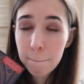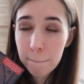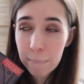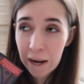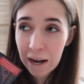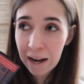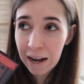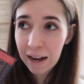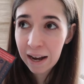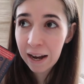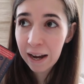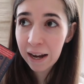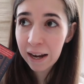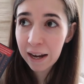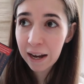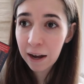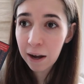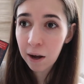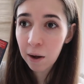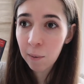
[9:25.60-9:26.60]

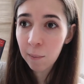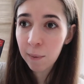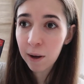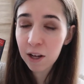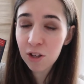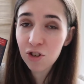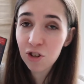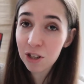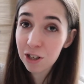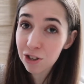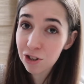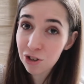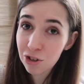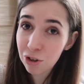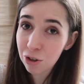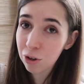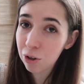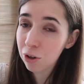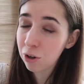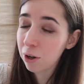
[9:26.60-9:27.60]
by a
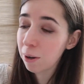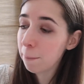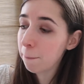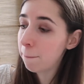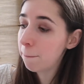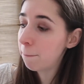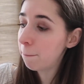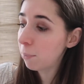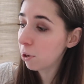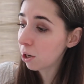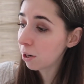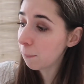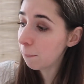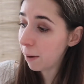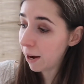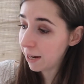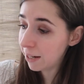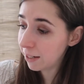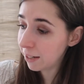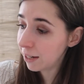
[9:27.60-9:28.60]
traditional
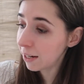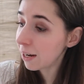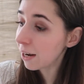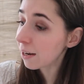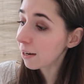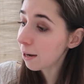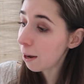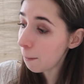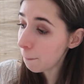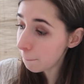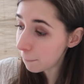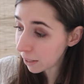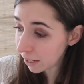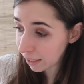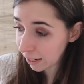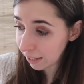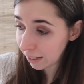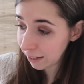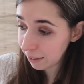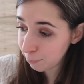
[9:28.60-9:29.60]
bookbinding
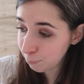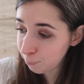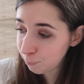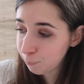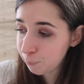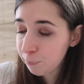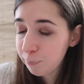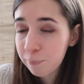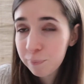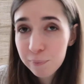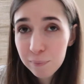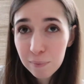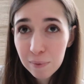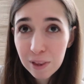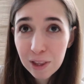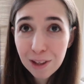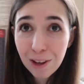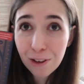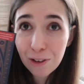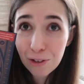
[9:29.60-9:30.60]
company.
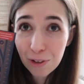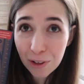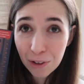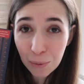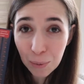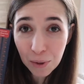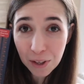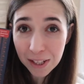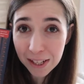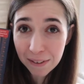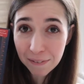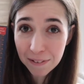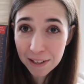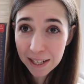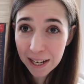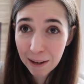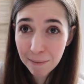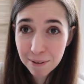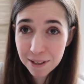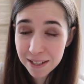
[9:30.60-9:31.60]
So that's really
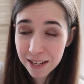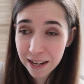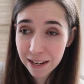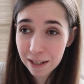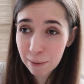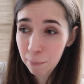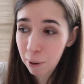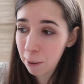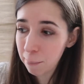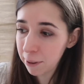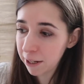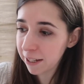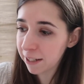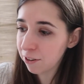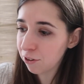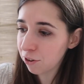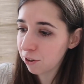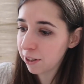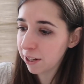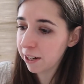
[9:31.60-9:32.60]
nifty. I'm excited to pop my
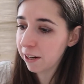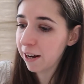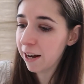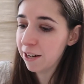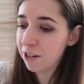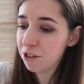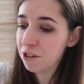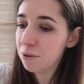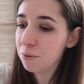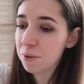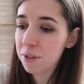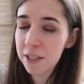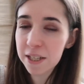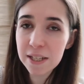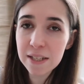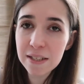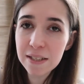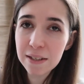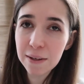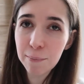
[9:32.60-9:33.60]
Kindle in there and use
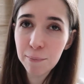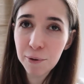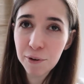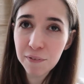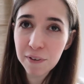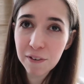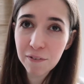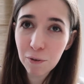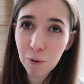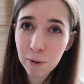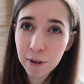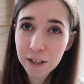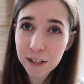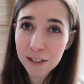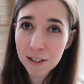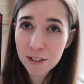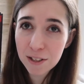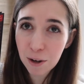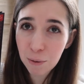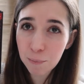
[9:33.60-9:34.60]
this moving forward.
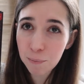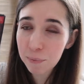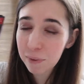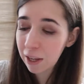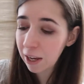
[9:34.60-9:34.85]
So